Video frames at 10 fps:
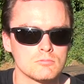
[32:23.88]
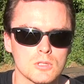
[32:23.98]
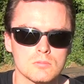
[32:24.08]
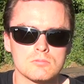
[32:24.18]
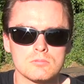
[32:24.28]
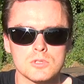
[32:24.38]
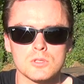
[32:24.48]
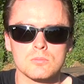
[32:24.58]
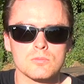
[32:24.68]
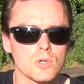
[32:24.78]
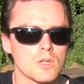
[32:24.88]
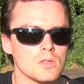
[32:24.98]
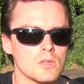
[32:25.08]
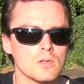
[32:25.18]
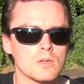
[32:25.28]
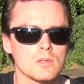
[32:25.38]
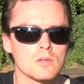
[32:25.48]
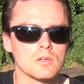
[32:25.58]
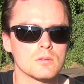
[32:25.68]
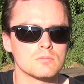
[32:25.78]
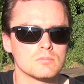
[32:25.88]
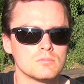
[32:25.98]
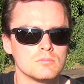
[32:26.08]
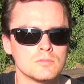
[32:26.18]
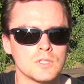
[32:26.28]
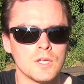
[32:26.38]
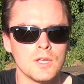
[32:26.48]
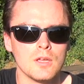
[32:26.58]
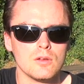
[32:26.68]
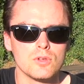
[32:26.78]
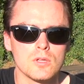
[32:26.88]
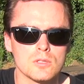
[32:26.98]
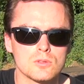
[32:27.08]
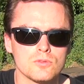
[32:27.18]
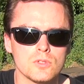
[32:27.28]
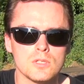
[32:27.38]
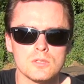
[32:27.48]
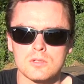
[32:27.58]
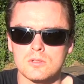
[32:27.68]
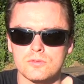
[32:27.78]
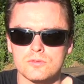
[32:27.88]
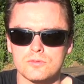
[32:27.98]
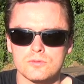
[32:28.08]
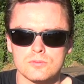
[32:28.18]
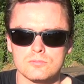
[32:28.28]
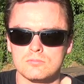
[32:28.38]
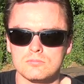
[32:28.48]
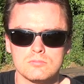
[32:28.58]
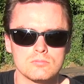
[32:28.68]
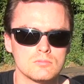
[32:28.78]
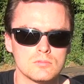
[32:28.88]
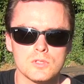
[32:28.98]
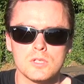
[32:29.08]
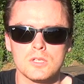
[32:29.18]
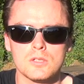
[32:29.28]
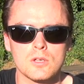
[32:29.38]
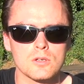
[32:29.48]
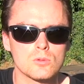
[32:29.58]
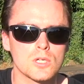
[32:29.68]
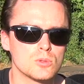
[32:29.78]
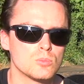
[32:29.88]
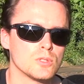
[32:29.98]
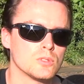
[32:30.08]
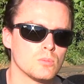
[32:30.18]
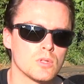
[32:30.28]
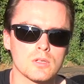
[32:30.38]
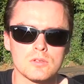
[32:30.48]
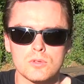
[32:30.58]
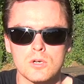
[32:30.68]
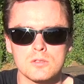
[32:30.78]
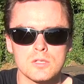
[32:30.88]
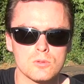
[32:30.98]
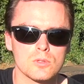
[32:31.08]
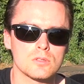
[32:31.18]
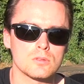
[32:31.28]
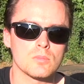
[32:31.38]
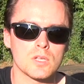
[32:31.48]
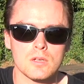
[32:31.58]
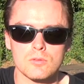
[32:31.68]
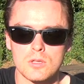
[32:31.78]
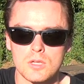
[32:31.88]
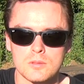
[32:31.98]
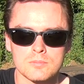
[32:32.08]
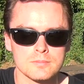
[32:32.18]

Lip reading: well, you know, within the philosophy of the non-aggression principle and voluntarism and everything.